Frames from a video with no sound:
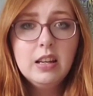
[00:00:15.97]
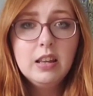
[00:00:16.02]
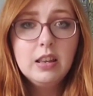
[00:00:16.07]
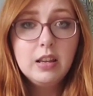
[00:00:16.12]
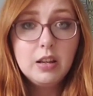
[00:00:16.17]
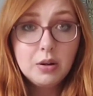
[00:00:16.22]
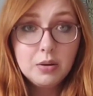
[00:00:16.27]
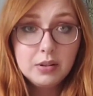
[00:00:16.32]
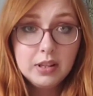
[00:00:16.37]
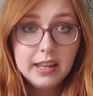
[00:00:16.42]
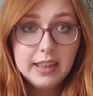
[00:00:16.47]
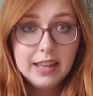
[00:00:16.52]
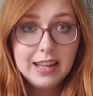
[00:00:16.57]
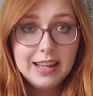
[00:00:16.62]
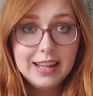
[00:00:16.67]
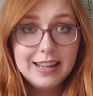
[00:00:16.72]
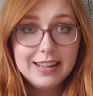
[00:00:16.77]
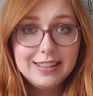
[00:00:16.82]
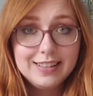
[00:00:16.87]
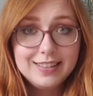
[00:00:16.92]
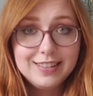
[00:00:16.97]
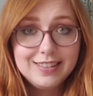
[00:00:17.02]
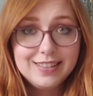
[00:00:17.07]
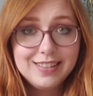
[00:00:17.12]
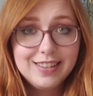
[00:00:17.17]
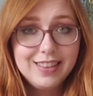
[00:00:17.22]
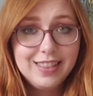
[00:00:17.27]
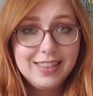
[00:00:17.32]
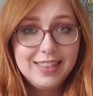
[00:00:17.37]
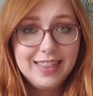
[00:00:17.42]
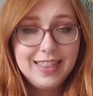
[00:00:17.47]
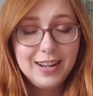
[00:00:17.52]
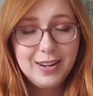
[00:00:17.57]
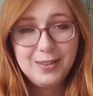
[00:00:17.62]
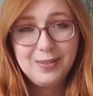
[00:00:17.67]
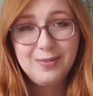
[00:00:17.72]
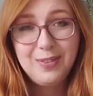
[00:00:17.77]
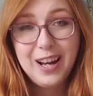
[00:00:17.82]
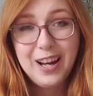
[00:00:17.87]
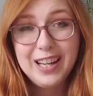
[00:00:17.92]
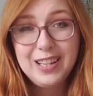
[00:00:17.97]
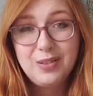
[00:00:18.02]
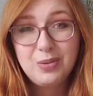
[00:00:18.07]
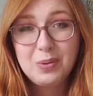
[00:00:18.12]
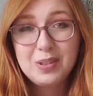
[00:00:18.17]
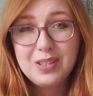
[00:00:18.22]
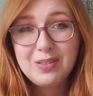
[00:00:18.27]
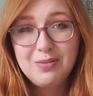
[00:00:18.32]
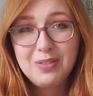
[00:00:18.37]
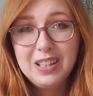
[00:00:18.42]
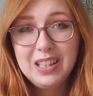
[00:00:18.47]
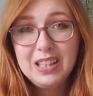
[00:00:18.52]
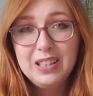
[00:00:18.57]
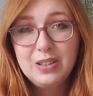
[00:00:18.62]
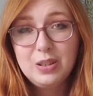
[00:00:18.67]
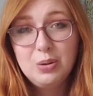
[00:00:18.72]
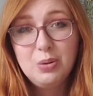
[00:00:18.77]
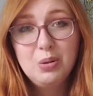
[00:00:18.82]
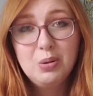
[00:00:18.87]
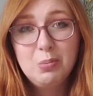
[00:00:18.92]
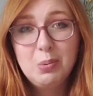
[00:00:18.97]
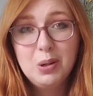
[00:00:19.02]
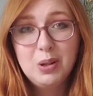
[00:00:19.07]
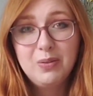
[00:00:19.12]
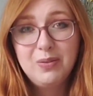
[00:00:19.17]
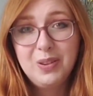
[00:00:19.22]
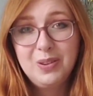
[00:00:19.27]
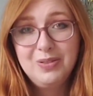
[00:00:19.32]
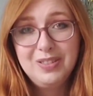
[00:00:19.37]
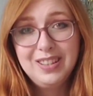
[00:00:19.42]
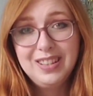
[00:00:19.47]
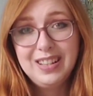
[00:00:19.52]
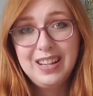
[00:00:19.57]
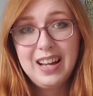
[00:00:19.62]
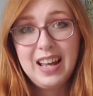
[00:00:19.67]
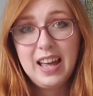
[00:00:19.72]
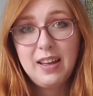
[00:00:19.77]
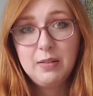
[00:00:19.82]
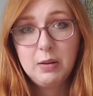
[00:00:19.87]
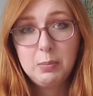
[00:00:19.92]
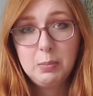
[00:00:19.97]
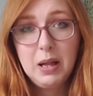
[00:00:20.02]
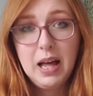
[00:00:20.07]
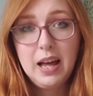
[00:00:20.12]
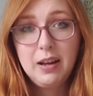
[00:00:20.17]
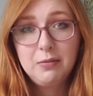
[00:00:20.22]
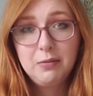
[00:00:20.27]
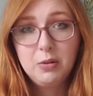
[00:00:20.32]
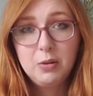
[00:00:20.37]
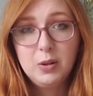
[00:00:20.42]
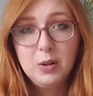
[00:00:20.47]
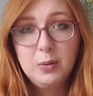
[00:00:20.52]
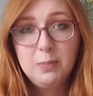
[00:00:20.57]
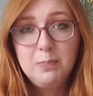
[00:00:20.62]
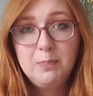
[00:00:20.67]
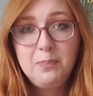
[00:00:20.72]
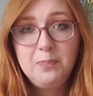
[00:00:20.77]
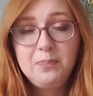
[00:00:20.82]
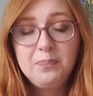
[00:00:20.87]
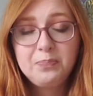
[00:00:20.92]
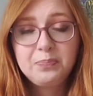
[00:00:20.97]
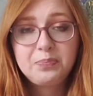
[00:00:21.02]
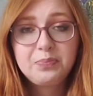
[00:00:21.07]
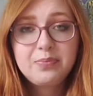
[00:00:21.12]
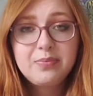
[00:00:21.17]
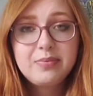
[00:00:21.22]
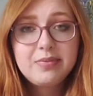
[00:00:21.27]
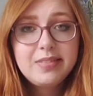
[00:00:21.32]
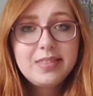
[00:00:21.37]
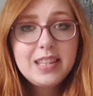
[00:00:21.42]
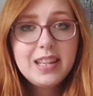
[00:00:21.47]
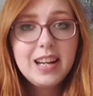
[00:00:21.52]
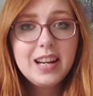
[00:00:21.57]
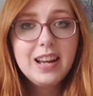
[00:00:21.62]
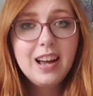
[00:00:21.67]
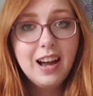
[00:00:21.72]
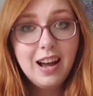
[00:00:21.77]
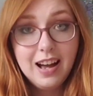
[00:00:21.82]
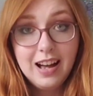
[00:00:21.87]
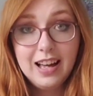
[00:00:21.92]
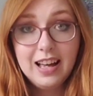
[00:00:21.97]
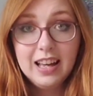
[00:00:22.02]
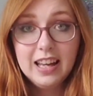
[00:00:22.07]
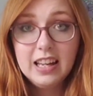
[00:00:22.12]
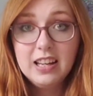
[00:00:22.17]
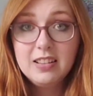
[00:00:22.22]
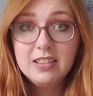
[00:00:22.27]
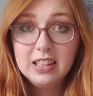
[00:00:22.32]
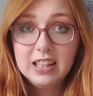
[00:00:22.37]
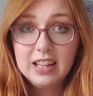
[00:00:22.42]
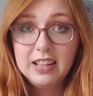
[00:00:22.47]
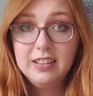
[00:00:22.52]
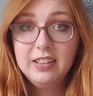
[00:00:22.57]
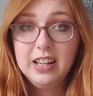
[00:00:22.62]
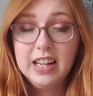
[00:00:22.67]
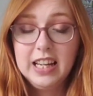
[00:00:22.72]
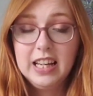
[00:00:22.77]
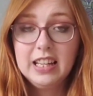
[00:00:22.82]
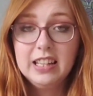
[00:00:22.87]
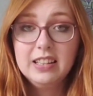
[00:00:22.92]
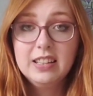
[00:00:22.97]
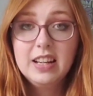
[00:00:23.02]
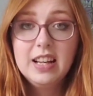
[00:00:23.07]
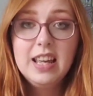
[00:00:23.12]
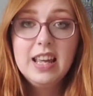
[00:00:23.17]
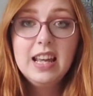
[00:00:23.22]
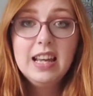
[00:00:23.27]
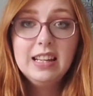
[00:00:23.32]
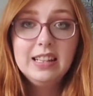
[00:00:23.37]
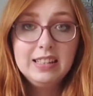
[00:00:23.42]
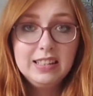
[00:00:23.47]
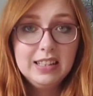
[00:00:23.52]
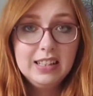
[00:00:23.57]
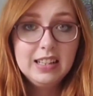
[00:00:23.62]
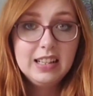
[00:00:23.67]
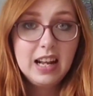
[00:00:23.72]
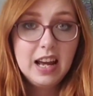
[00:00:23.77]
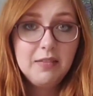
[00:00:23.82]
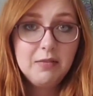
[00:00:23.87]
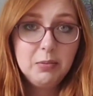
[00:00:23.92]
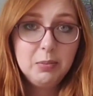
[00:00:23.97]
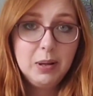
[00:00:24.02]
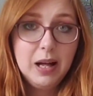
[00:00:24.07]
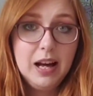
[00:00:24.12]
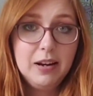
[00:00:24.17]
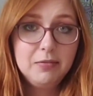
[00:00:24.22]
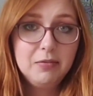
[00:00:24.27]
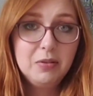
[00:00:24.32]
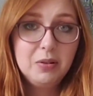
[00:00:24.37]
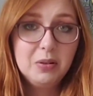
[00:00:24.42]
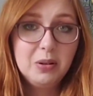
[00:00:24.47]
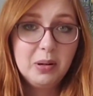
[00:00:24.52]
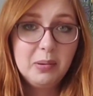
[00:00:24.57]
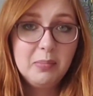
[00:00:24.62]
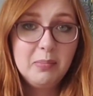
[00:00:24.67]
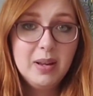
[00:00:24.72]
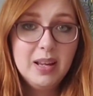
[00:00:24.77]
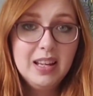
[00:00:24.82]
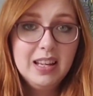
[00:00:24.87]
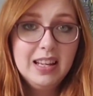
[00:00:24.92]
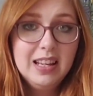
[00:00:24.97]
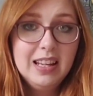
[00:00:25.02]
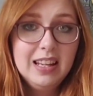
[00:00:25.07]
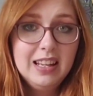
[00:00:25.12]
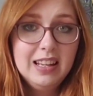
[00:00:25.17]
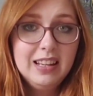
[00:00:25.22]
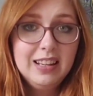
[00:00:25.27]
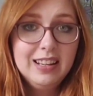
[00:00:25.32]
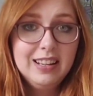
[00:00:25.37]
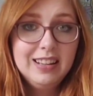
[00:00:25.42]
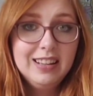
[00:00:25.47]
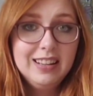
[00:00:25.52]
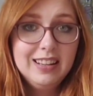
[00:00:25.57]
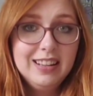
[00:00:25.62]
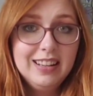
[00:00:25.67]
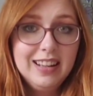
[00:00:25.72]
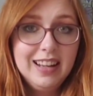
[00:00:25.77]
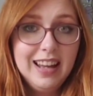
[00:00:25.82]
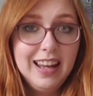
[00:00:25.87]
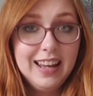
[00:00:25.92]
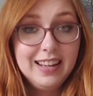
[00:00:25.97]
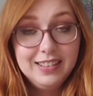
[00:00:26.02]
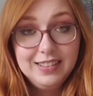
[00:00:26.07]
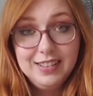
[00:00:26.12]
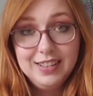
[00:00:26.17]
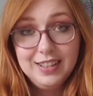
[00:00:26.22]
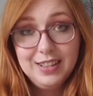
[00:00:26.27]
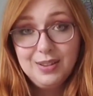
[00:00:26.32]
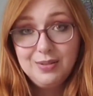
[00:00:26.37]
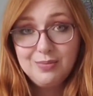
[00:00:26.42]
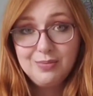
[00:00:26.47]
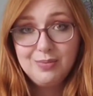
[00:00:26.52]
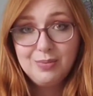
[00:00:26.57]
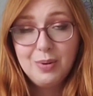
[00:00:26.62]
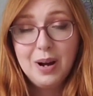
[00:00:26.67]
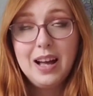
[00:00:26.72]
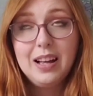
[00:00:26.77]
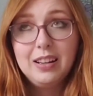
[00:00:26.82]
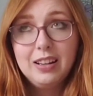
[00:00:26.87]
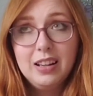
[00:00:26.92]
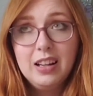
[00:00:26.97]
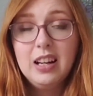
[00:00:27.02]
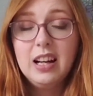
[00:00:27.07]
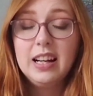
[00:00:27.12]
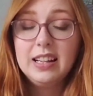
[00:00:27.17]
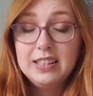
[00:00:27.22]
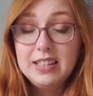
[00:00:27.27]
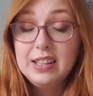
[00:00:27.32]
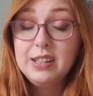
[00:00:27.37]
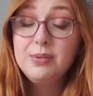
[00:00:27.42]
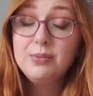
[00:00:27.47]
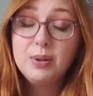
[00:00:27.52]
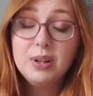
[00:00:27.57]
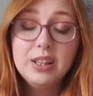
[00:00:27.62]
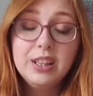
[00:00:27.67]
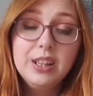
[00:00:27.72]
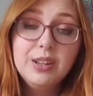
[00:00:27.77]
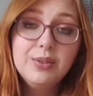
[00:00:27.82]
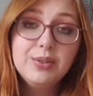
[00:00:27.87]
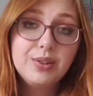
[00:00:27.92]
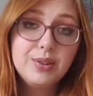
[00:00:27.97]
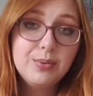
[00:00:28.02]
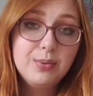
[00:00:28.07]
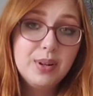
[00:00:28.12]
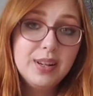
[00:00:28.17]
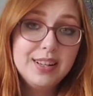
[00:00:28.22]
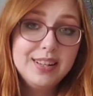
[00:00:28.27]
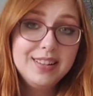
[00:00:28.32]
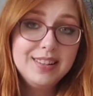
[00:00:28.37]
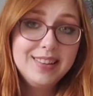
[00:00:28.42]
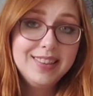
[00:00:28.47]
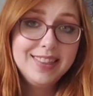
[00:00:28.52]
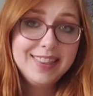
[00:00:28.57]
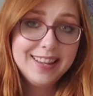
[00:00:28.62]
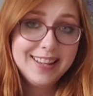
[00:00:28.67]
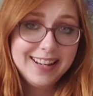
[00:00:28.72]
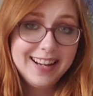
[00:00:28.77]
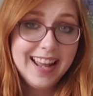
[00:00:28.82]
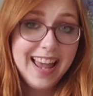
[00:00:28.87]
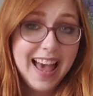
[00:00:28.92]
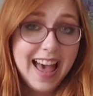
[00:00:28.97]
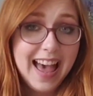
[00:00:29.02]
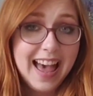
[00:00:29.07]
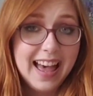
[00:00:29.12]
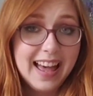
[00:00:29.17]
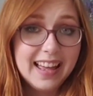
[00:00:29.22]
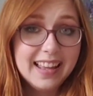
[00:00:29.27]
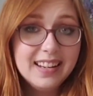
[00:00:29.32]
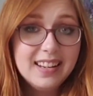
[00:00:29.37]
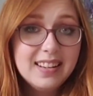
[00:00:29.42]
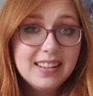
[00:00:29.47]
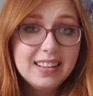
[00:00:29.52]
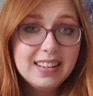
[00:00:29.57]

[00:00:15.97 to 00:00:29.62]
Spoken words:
The only thing is, their advice wasn't really suitable if you didn't have a platform. I, on the other hand, didn't have a platform and I didn't want to use the one that I had.